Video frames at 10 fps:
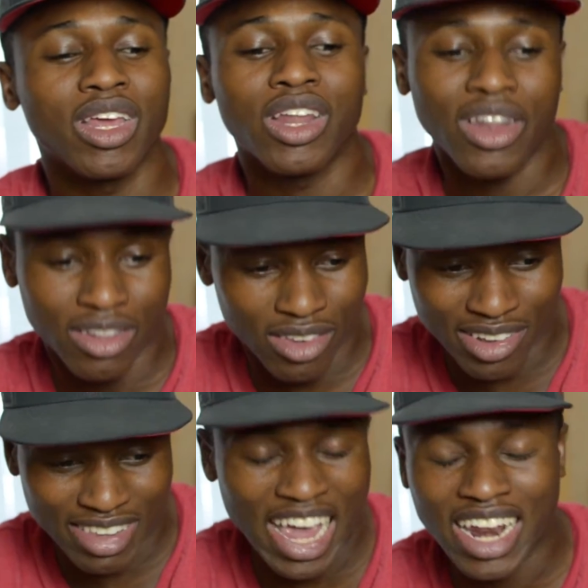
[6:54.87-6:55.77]
It looked
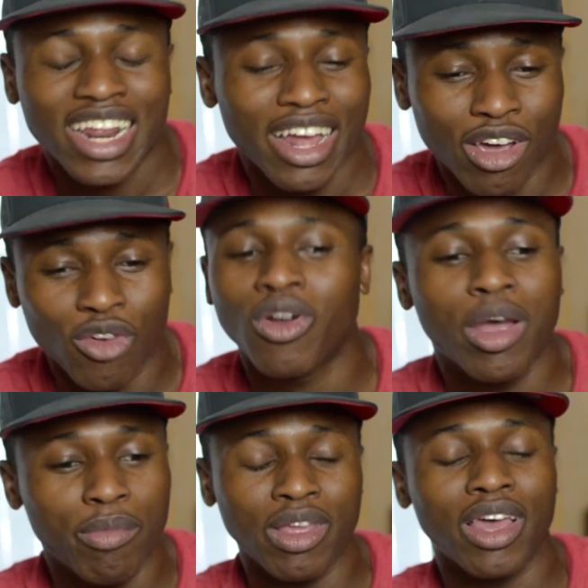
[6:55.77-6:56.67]
exactly like a
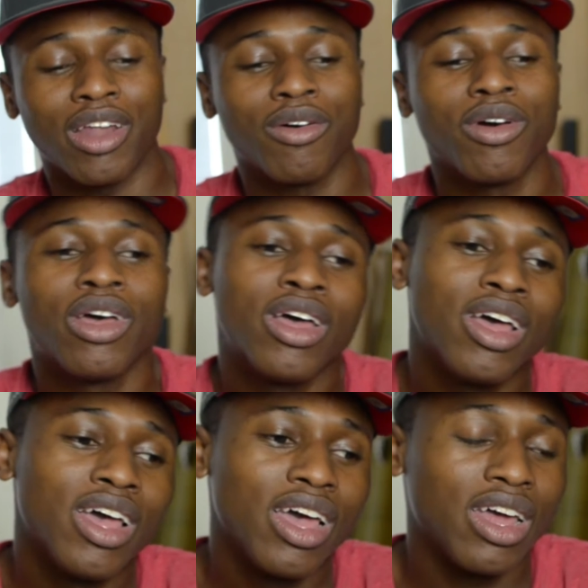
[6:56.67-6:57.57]
grand piano,
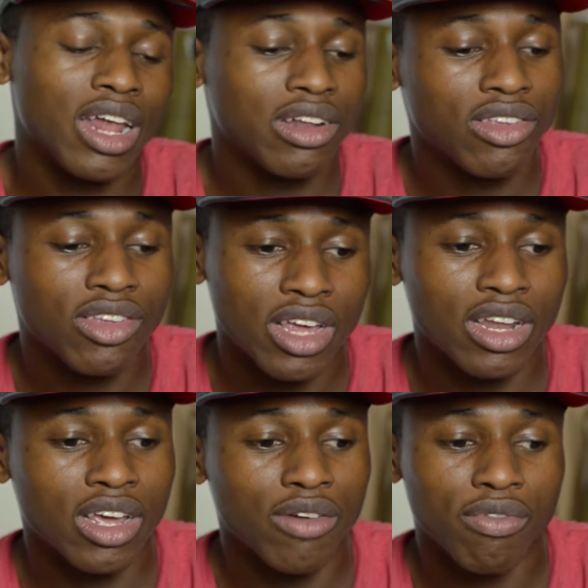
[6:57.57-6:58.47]
and I just
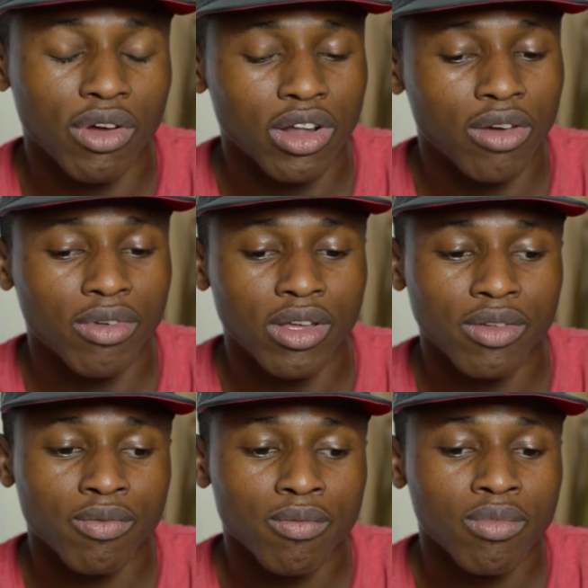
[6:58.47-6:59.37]
sat there in front of it.
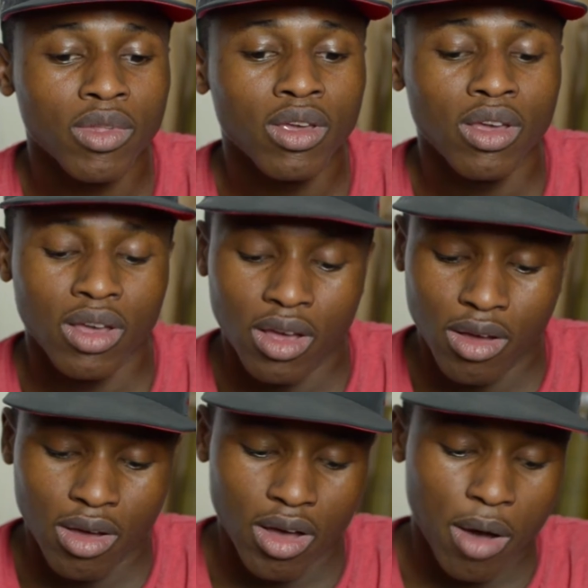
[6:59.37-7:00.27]

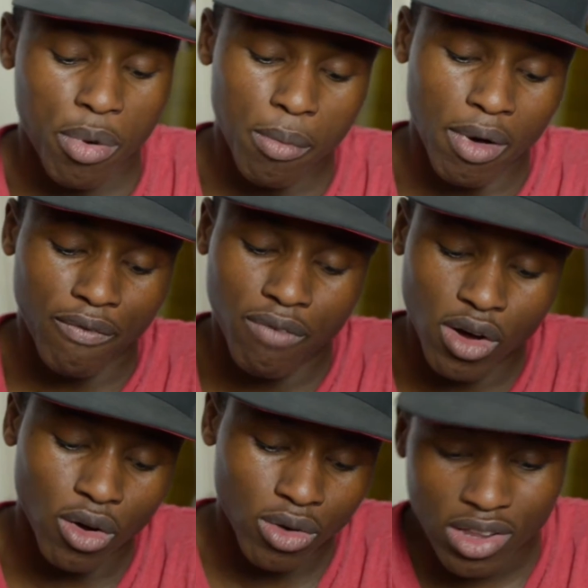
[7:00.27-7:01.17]
I put my
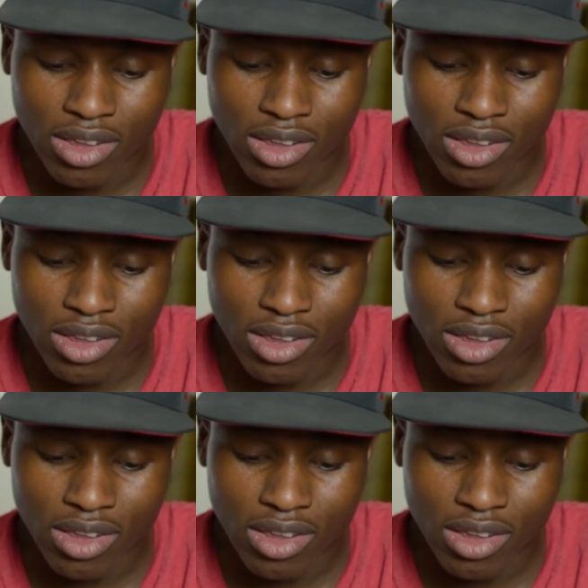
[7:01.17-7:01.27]
foot on the